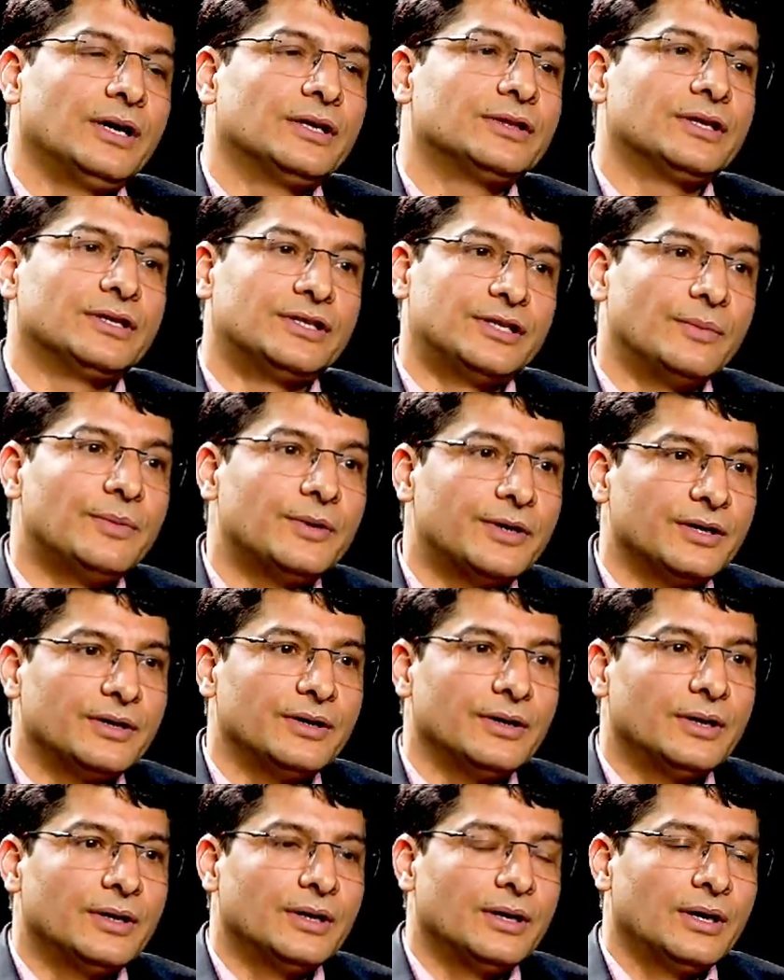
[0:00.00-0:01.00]
The
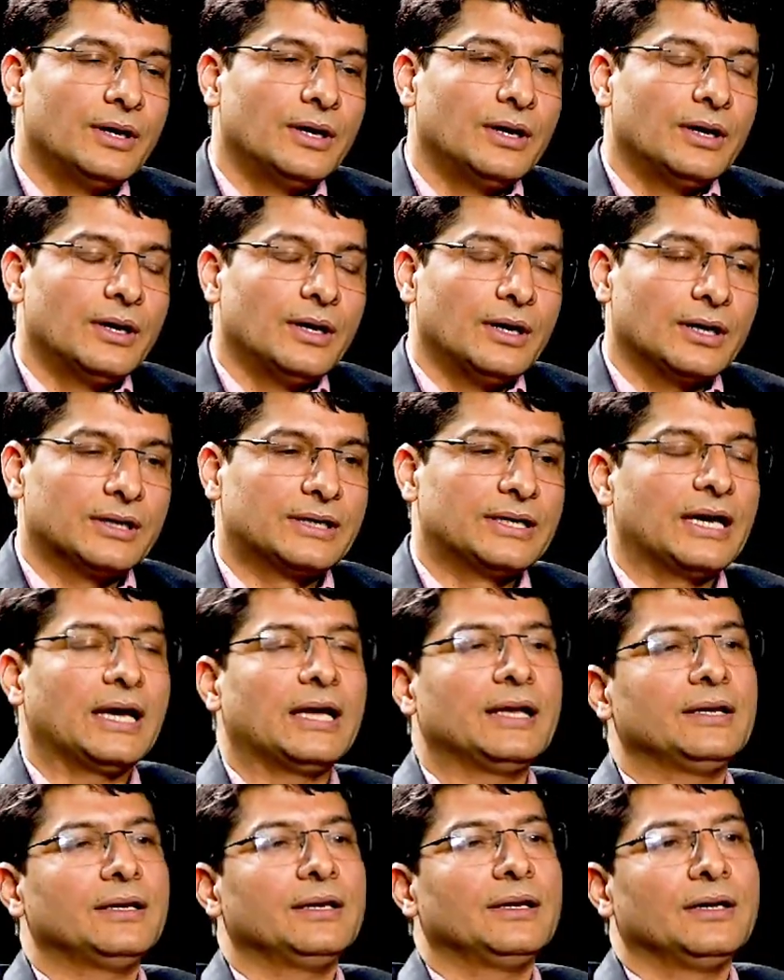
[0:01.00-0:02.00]
dividend,
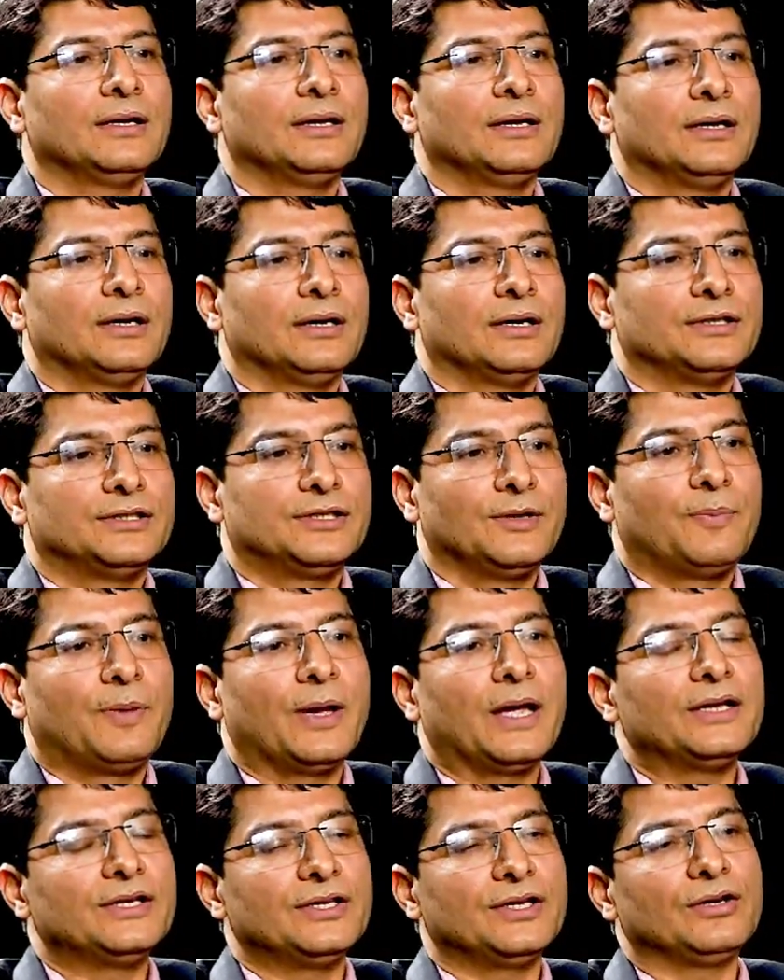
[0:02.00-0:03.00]
again,
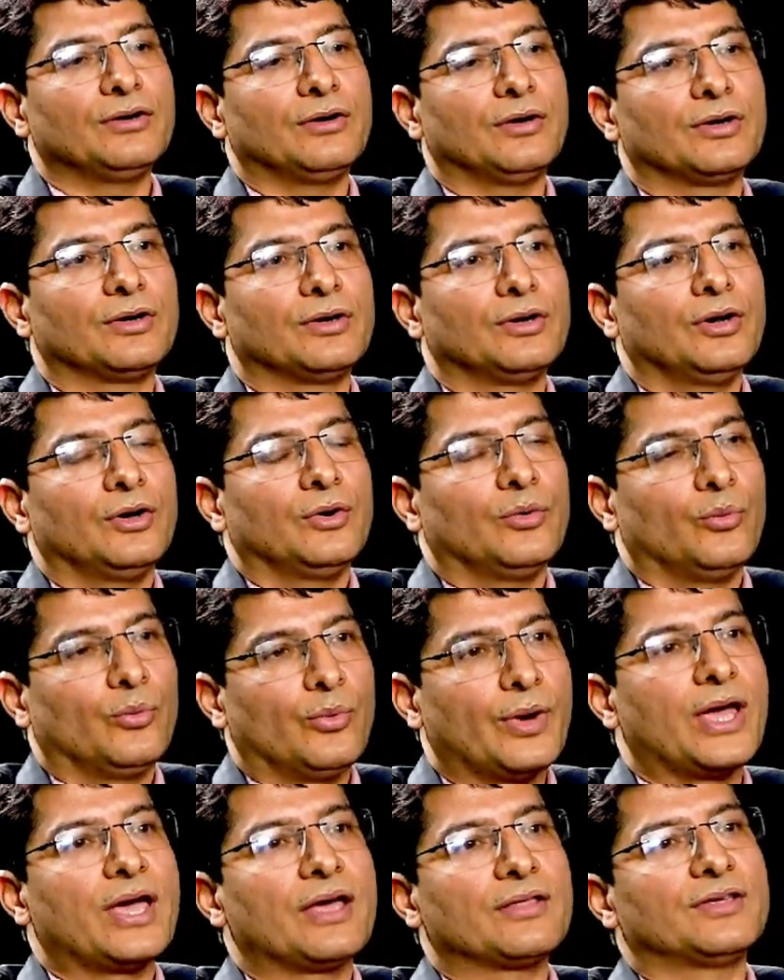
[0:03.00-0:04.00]
depending on
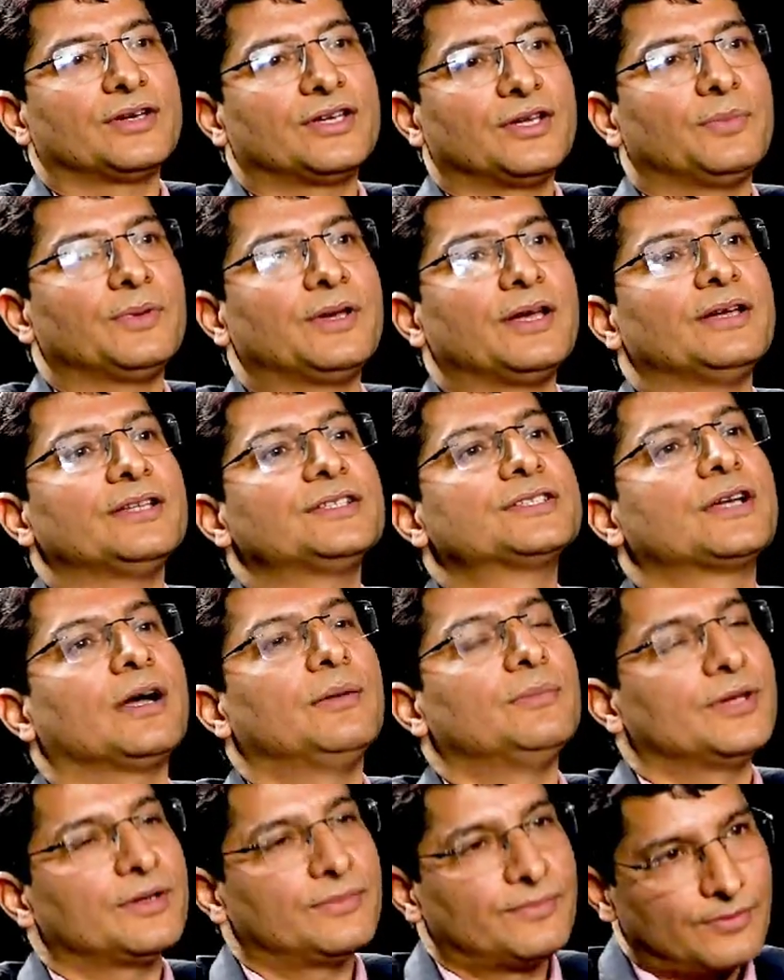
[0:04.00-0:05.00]
where the dividend is
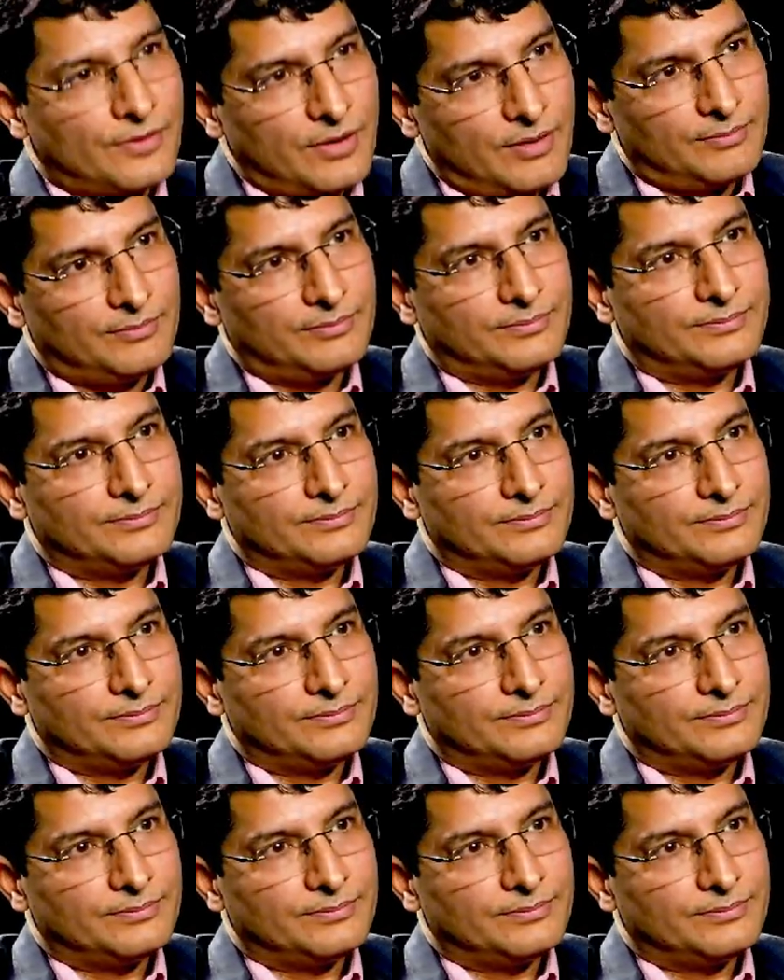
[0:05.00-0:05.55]
coming from,